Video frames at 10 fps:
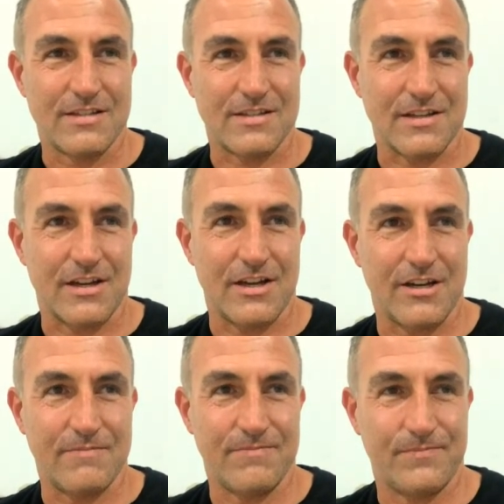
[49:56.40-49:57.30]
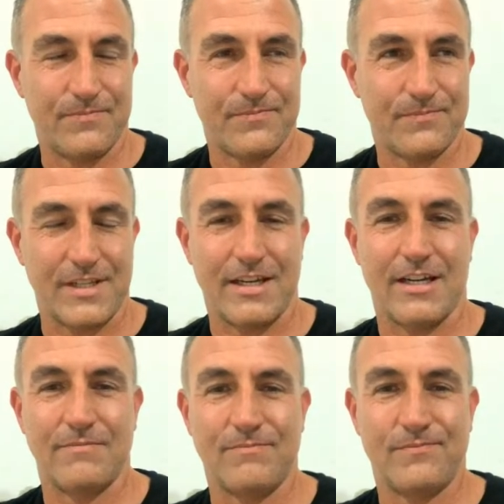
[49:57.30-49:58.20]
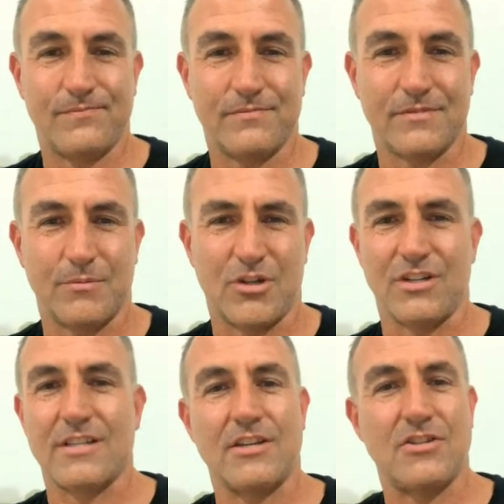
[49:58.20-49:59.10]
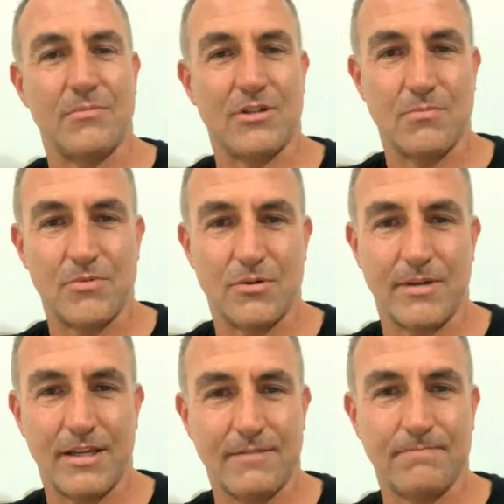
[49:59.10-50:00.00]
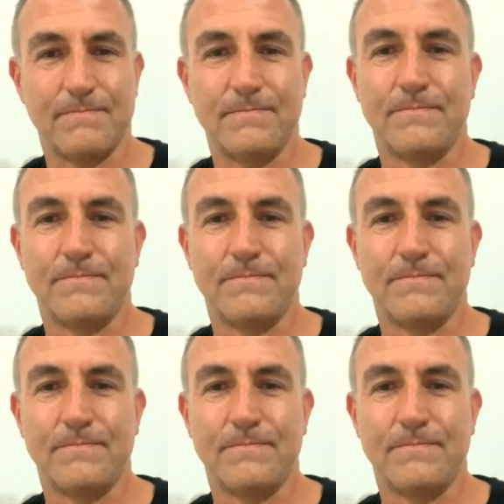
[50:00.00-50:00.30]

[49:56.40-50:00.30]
So, yeah, I'm not going to say too much more about that.